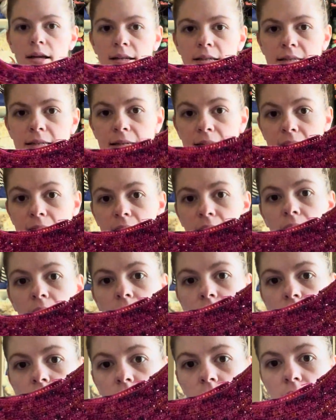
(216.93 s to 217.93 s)
tee.
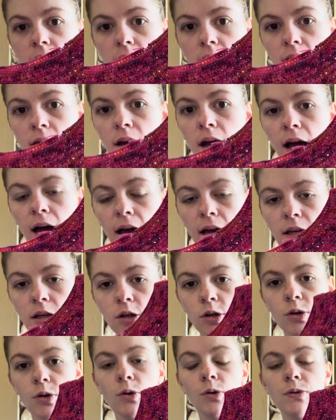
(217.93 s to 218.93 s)
I
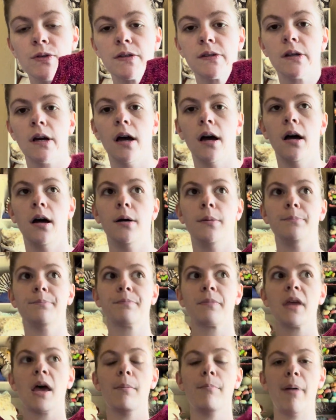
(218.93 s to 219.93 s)
used
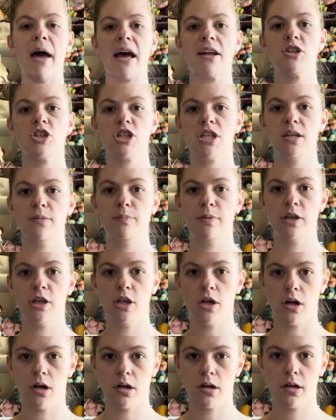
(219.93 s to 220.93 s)
Bad Sheep
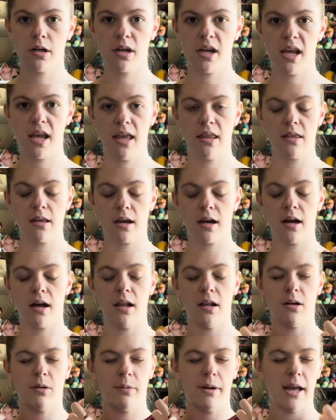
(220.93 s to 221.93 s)
yarn in the
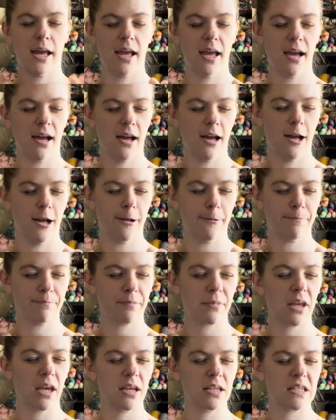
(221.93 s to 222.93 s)
colorway
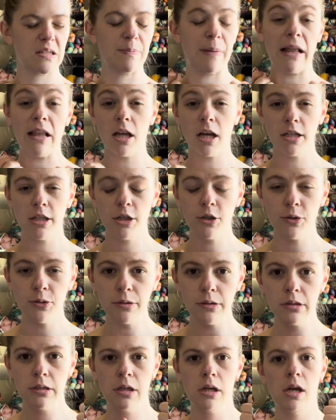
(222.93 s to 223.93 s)
Spell on You.
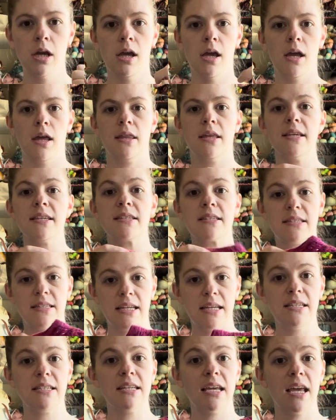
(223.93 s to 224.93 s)
This
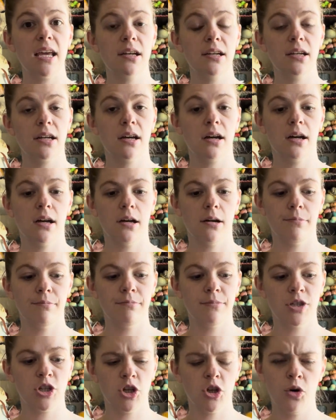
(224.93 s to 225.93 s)
did take
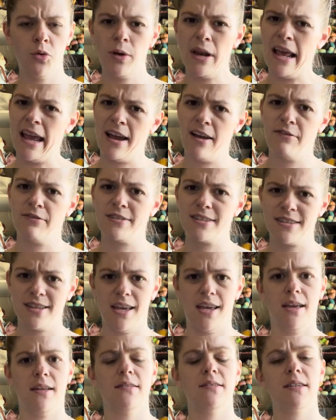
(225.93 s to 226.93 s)
2.5
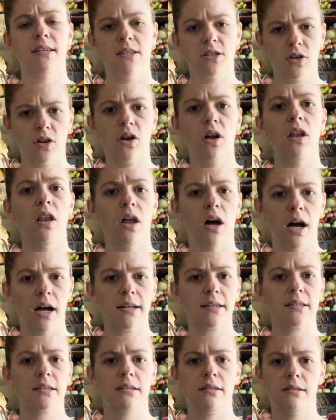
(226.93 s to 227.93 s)
skeins. It took a
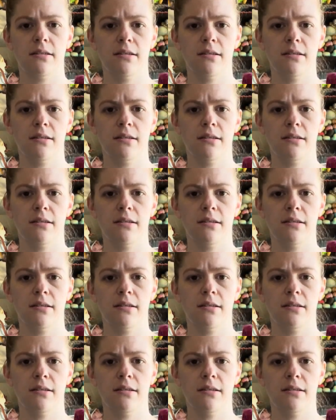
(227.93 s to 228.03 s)
lot.